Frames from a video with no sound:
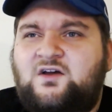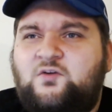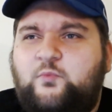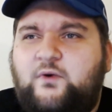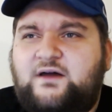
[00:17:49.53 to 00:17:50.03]

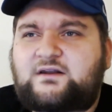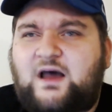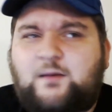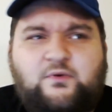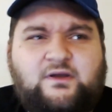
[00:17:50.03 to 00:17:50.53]
But
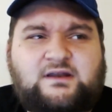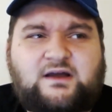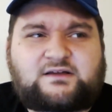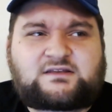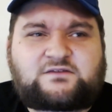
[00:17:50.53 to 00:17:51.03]
I'm bringing
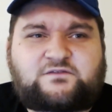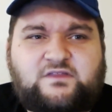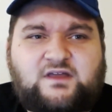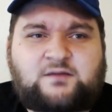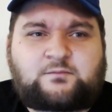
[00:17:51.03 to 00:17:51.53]
Ugni for
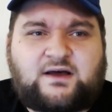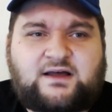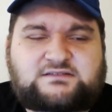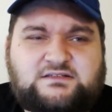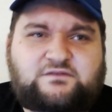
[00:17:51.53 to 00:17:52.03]
the
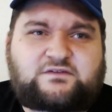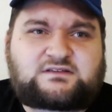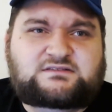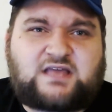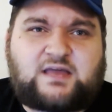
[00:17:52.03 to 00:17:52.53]
Unbinds, and if
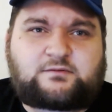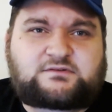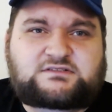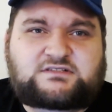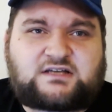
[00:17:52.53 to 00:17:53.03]
he's able to
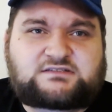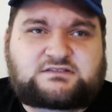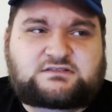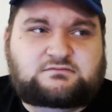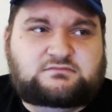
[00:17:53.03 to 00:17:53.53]

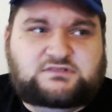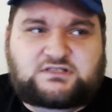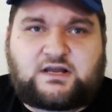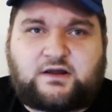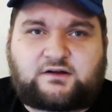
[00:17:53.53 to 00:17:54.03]
just
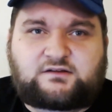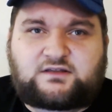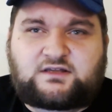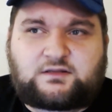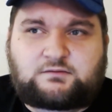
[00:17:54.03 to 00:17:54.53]

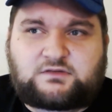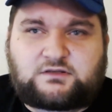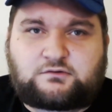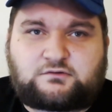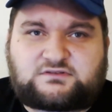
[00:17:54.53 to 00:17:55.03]
generically
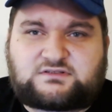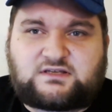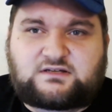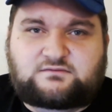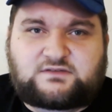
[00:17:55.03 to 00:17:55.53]
use
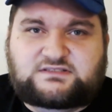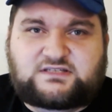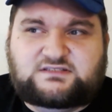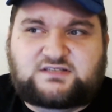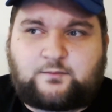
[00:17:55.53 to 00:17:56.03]
the
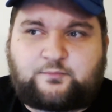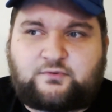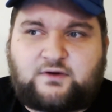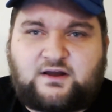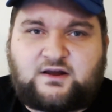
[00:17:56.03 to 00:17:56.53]
6-up
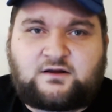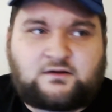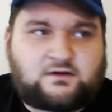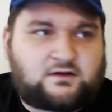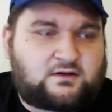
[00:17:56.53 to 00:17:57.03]
prayer
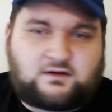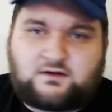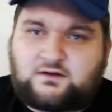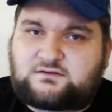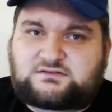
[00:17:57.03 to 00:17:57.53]

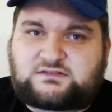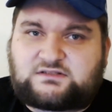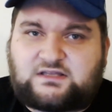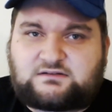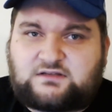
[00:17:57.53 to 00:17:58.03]

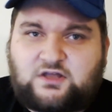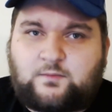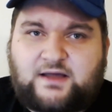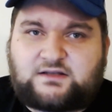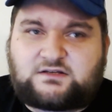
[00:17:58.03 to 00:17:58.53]
to heal
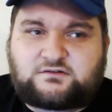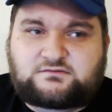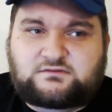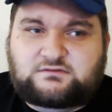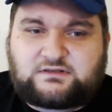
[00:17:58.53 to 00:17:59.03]
my dude,
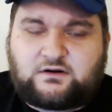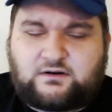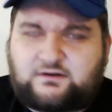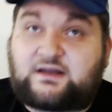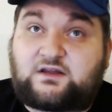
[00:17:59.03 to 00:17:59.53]

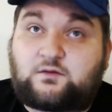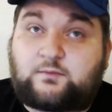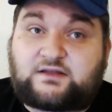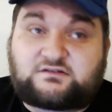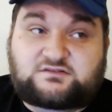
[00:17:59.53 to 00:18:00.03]
not heal
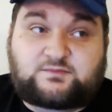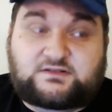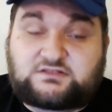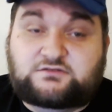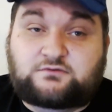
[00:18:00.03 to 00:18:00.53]
my dudes, but
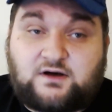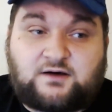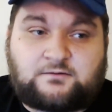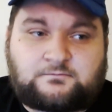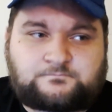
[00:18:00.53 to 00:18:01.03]

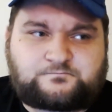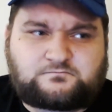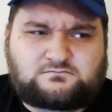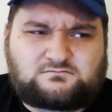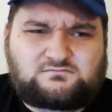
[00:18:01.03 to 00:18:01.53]
to
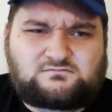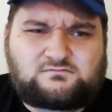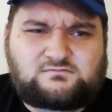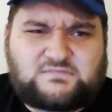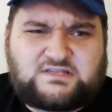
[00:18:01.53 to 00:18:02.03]

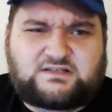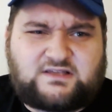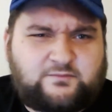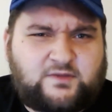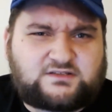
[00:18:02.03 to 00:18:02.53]

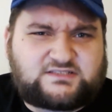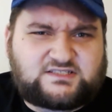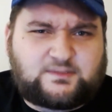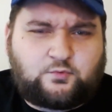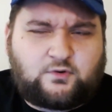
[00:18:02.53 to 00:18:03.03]
give me a
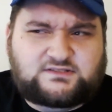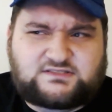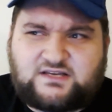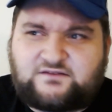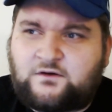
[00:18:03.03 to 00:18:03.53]
6-up ward
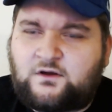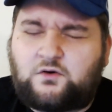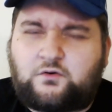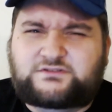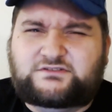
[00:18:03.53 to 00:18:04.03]
save,
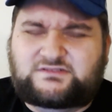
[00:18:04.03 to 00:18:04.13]
or he's using